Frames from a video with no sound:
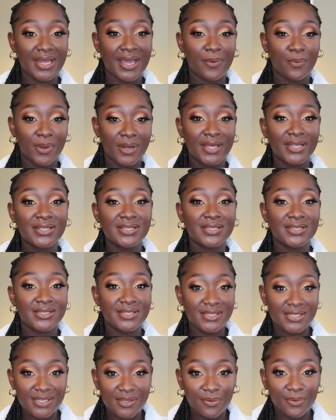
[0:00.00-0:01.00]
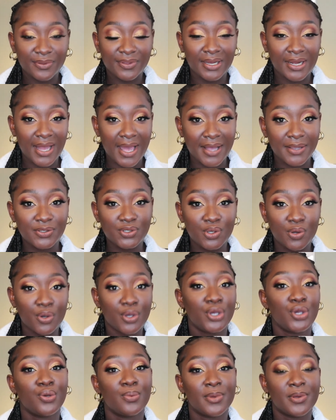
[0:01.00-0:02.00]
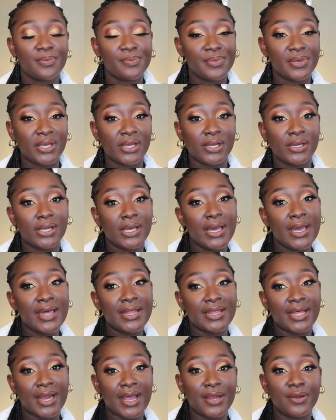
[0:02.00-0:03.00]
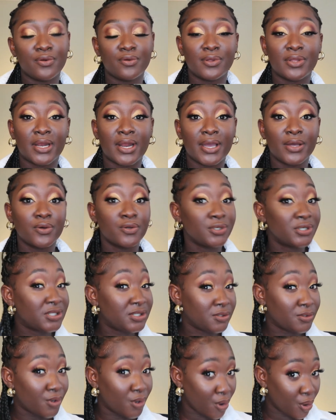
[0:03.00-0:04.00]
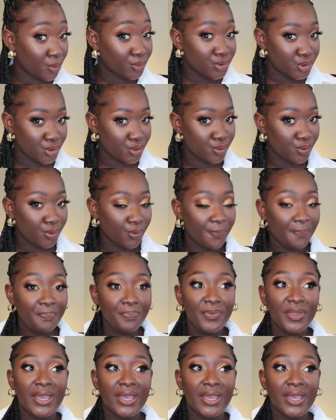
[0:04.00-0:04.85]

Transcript: I wanted to deal with an actual human being that I know that I could go to.